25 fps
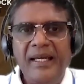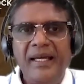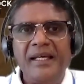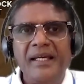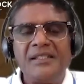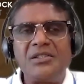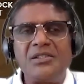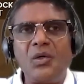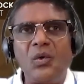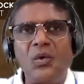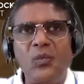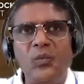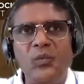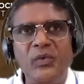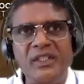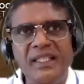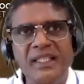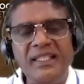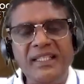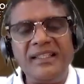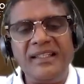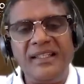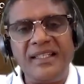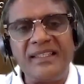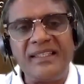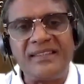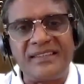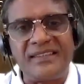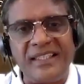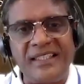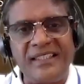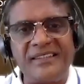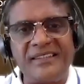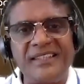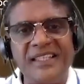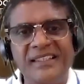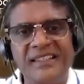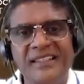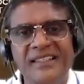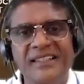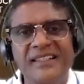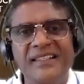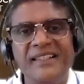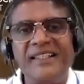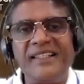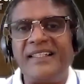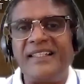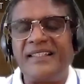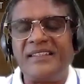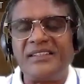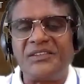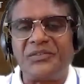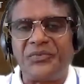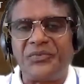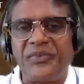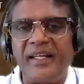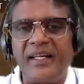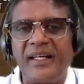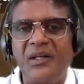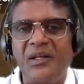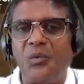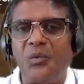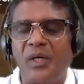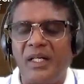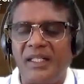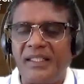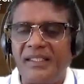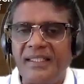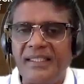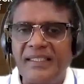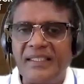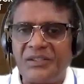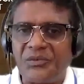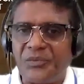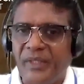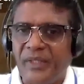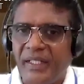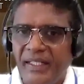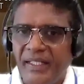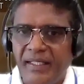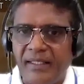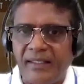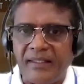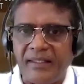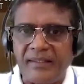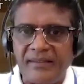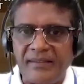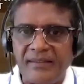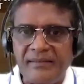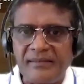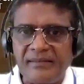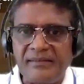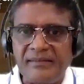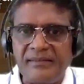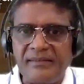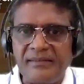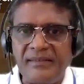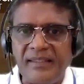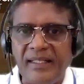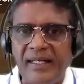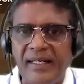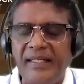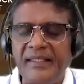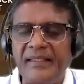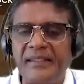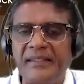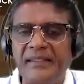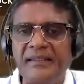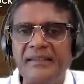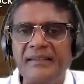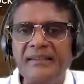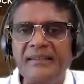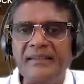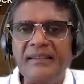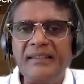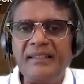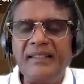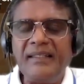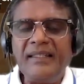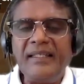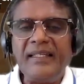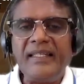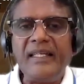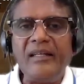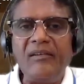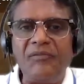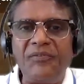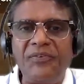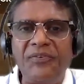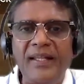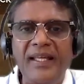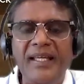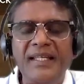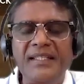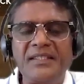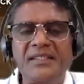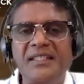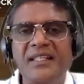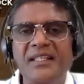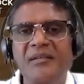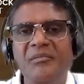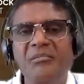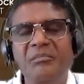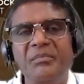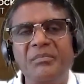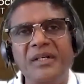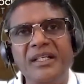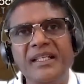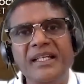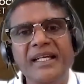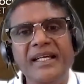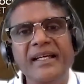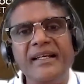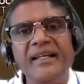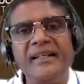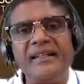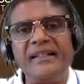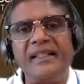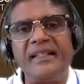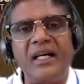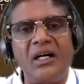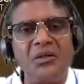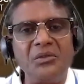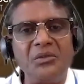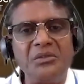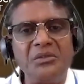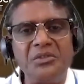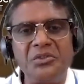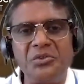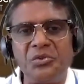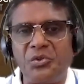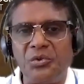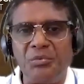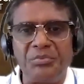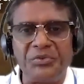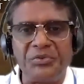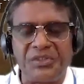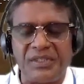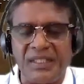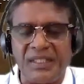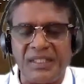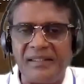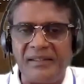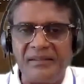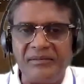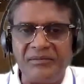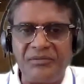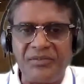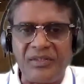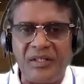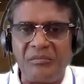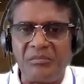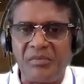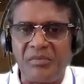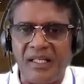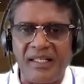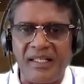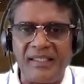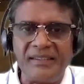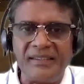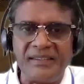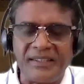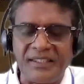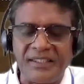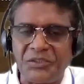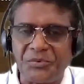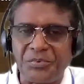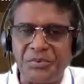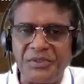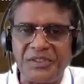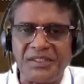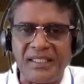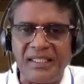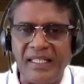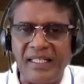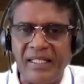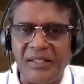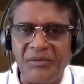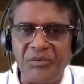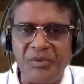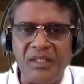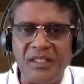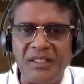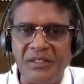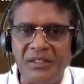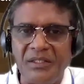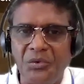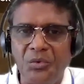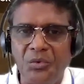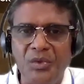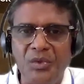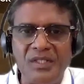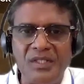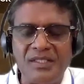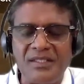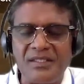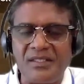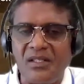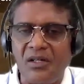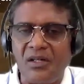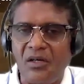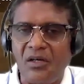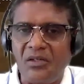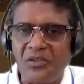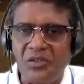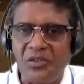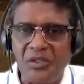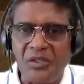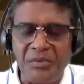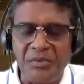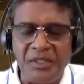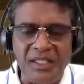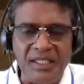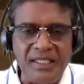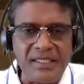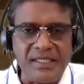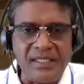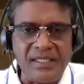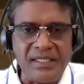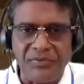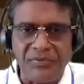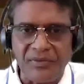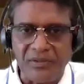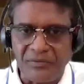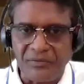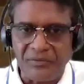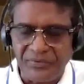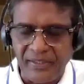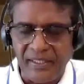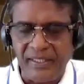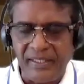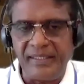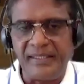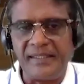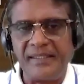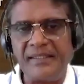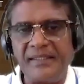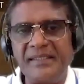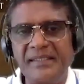So within this uncertainty, there's fairly one thing is very clear, that inflation, bringing it down to 2% from current 6% level in US is not going to be easy for Fed.